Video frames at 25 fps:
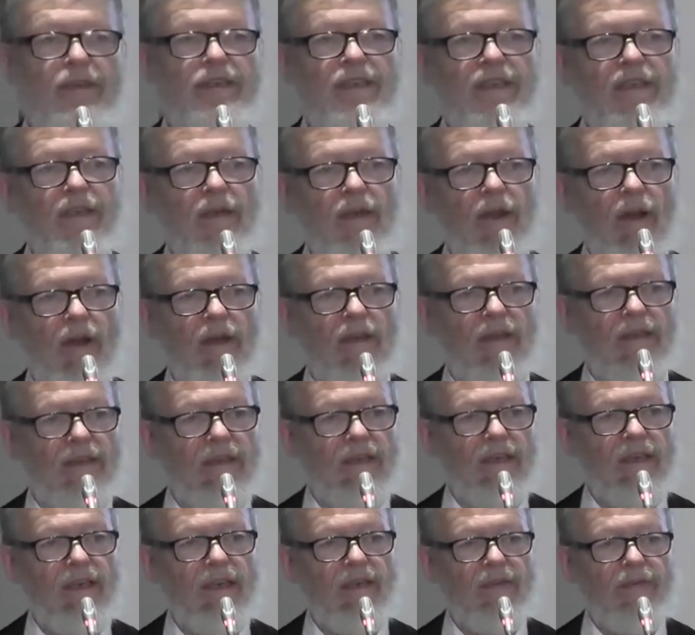particularly
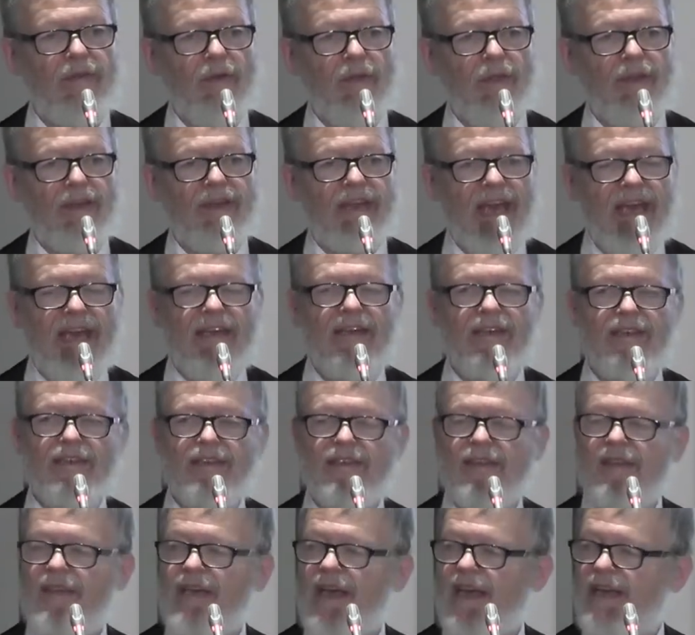for the
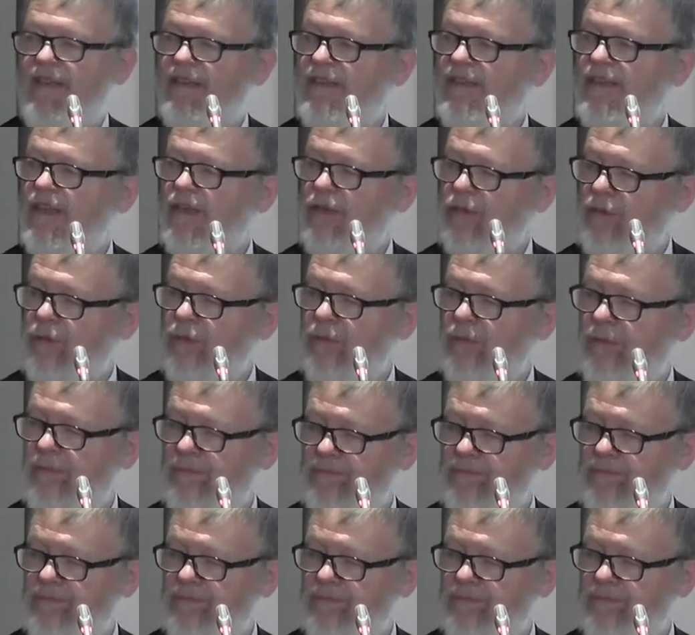Danish Helsinki group.